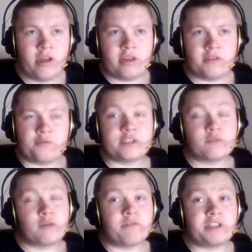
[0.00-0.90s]
The reason why
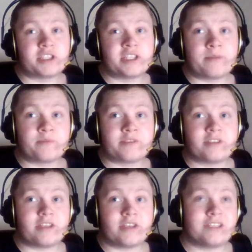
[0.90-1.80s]
we skipped
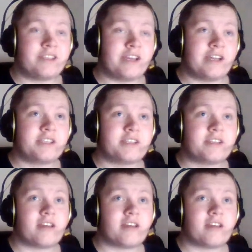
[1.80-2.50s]
6